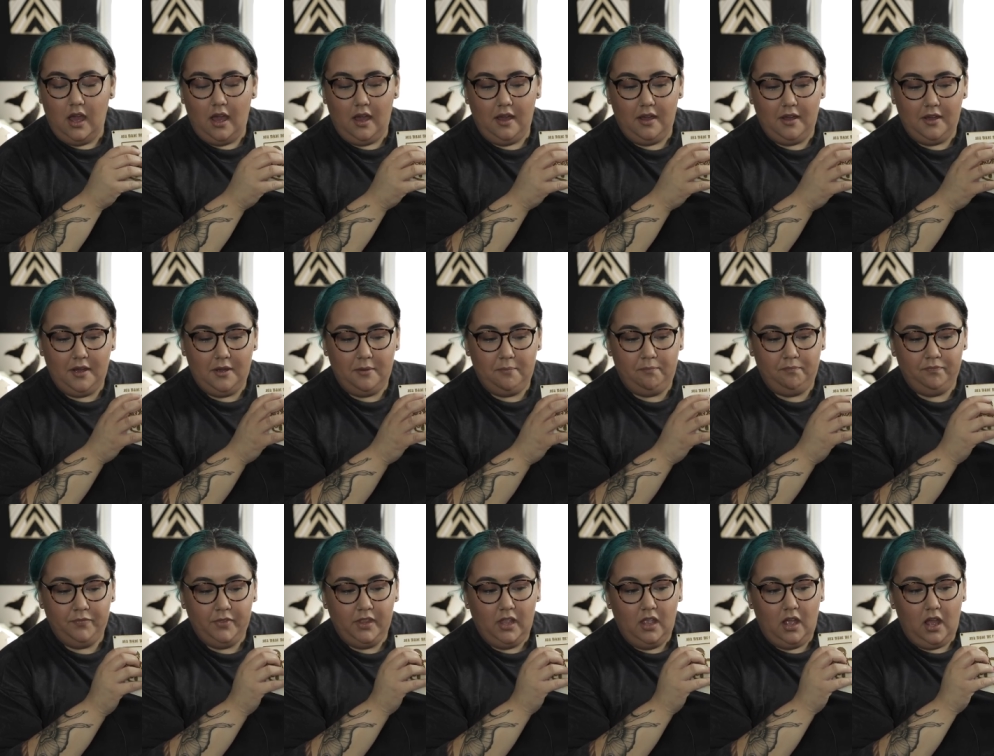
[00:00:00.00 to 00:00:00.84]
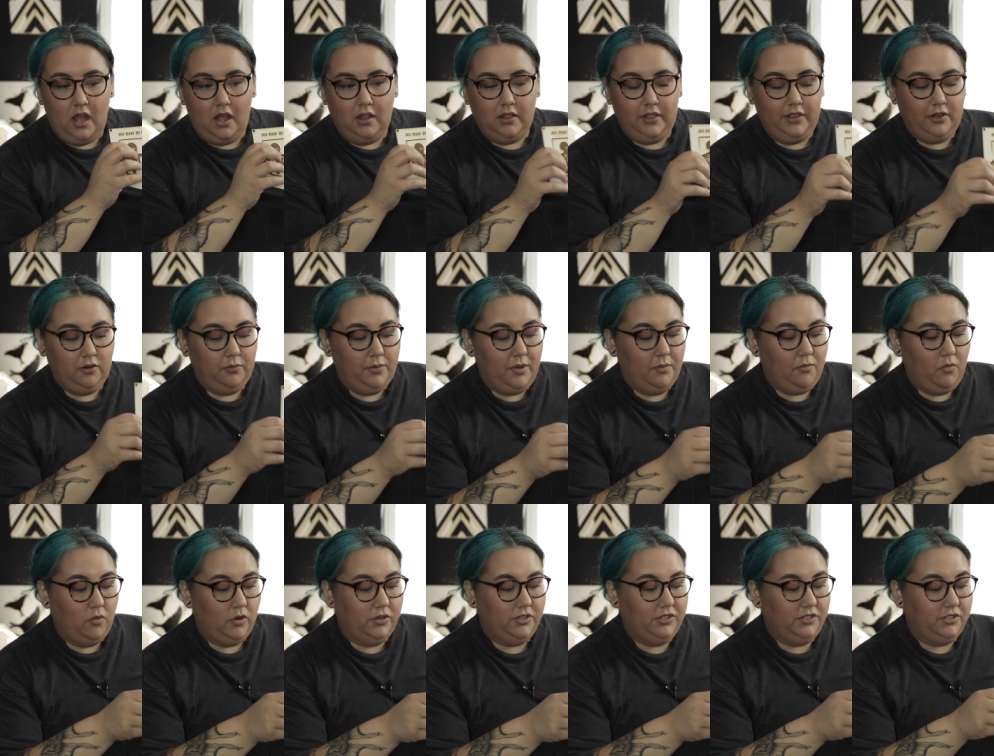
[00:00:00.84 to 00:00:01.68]
a little bit
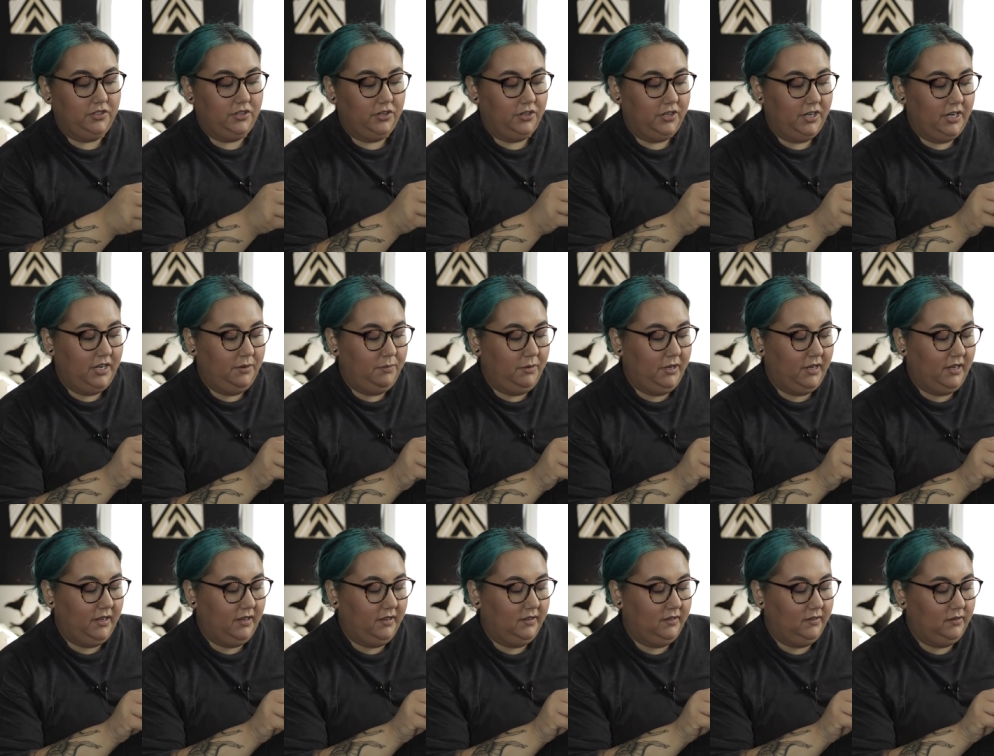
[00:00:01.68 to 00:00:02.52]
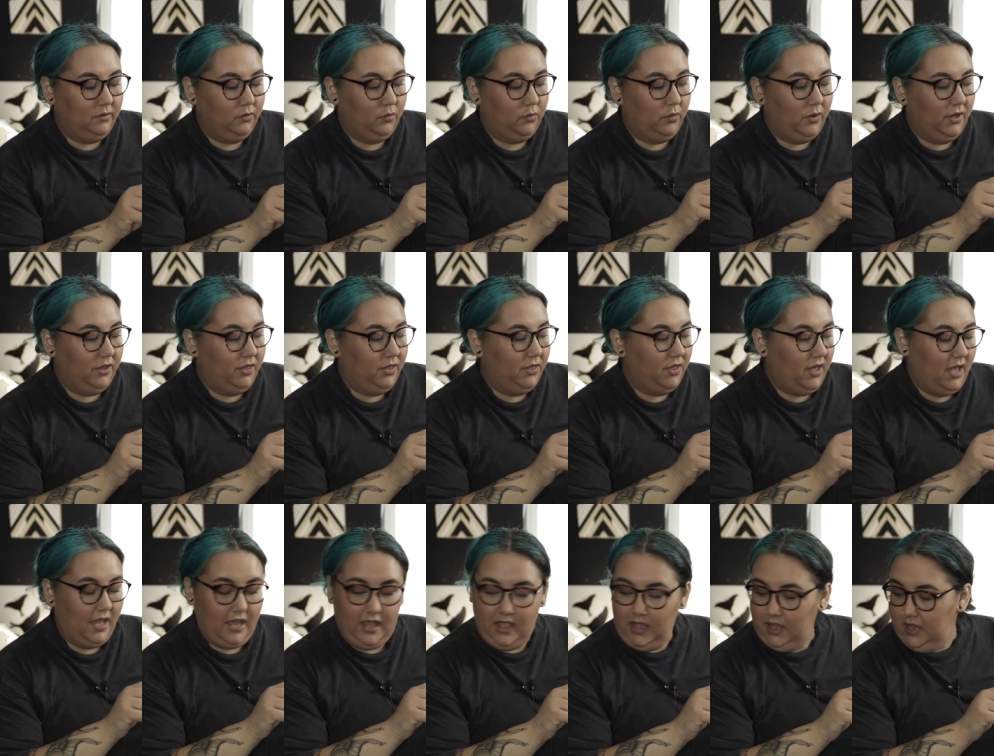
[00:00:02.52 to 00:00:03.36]
more sturdy, because with
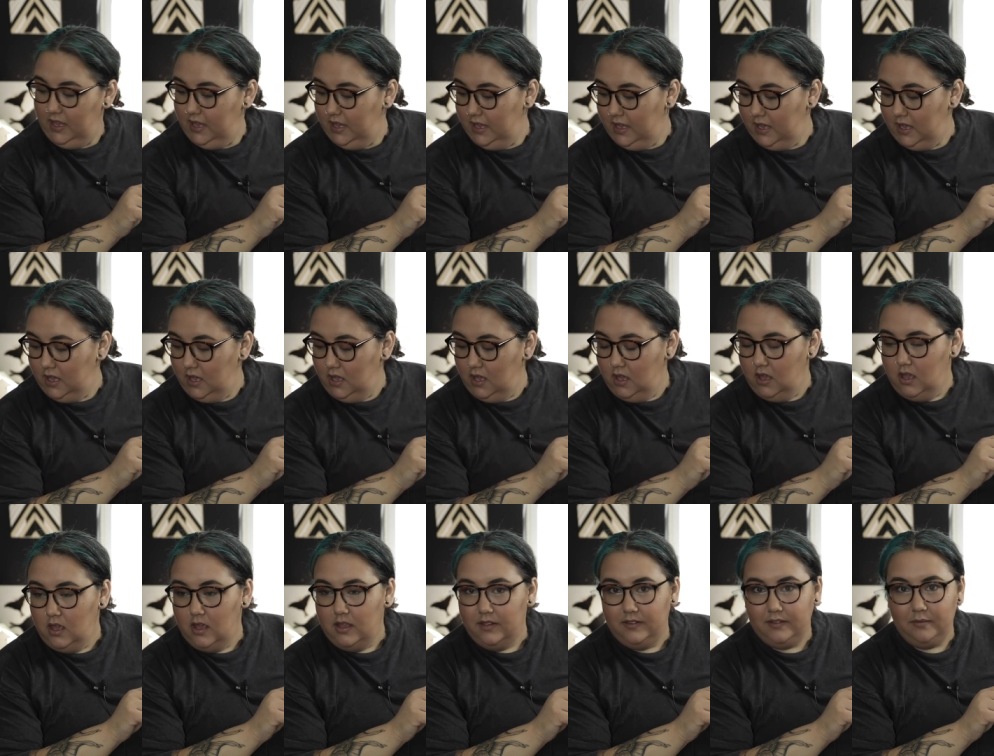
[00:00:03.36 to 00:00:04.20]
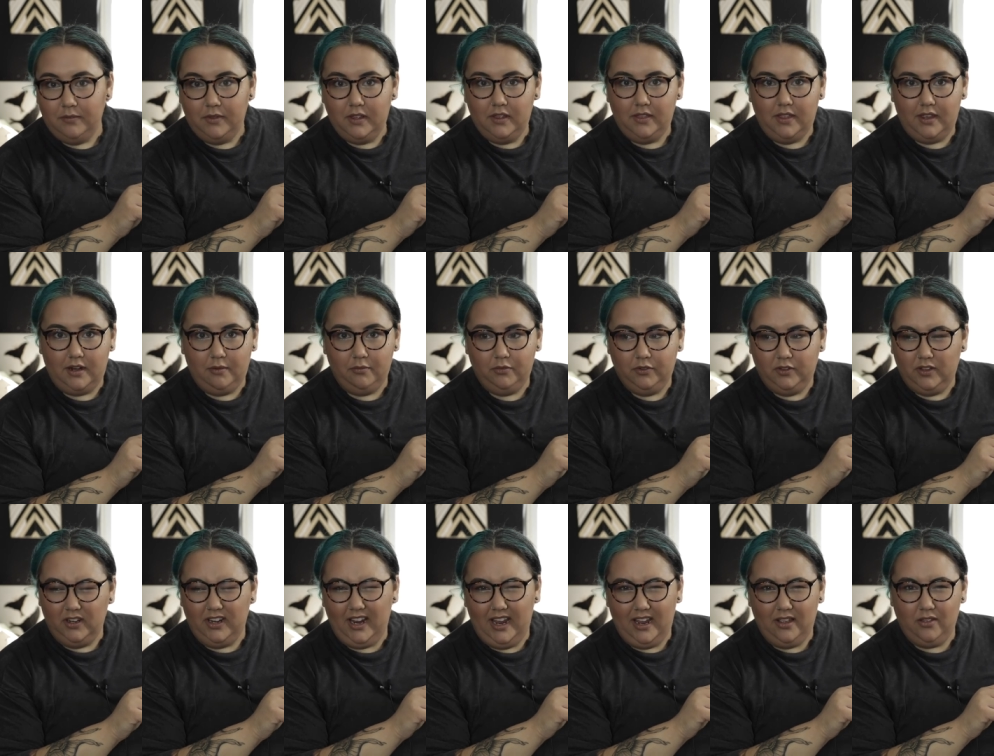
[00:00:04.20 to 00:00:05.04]
something that I
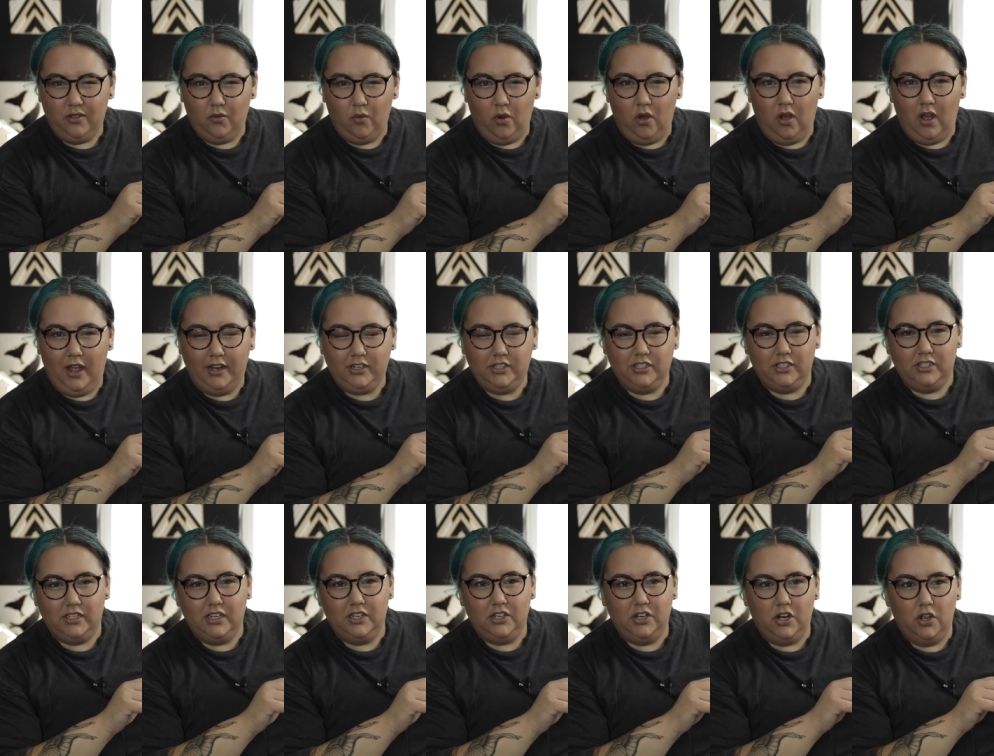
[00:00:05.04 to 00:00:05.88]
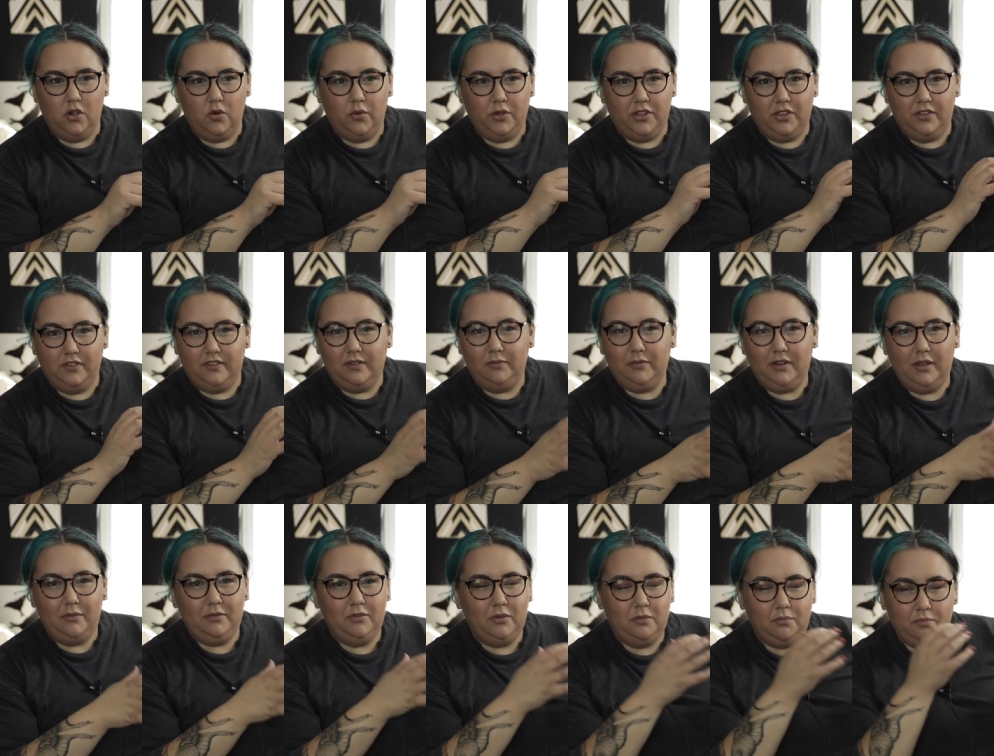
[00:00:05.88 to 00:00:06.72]
was going to hang on the wall, I just didn't know.
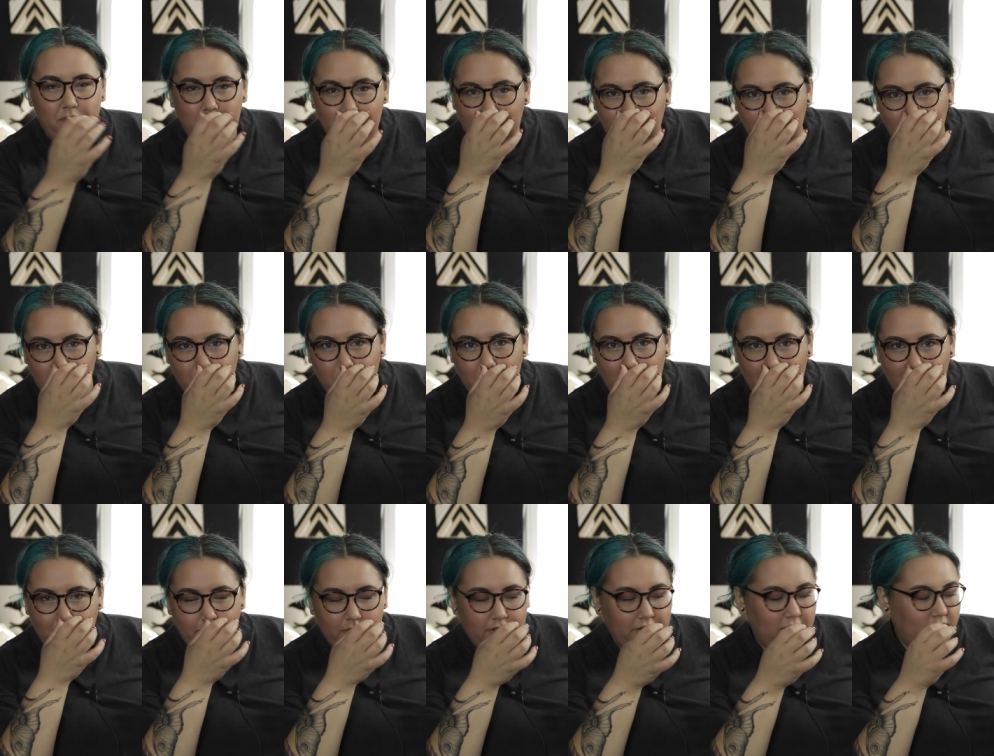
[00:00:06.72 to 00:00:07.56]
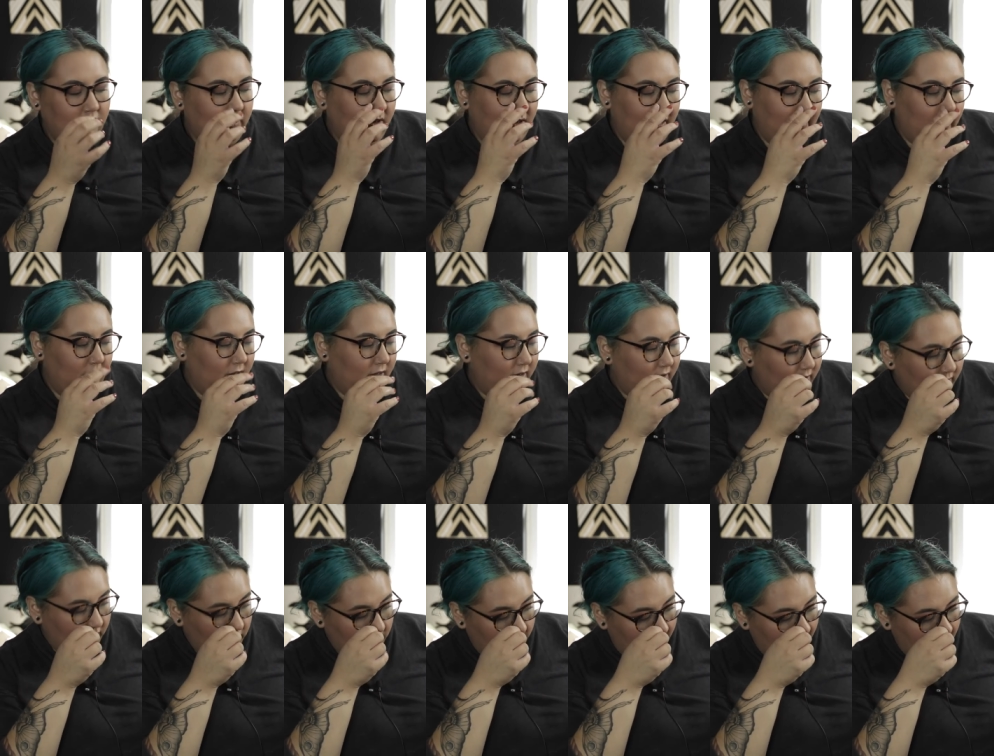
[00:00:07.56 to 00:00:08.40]
Sometimes with plywood,
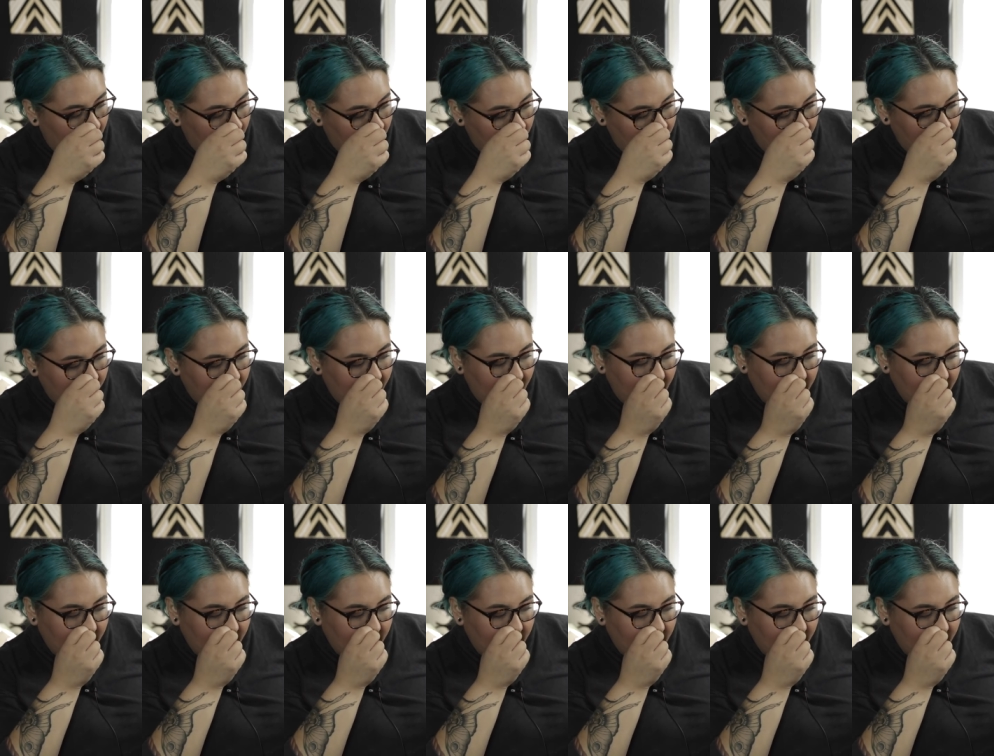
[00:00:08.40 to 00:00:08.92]
you get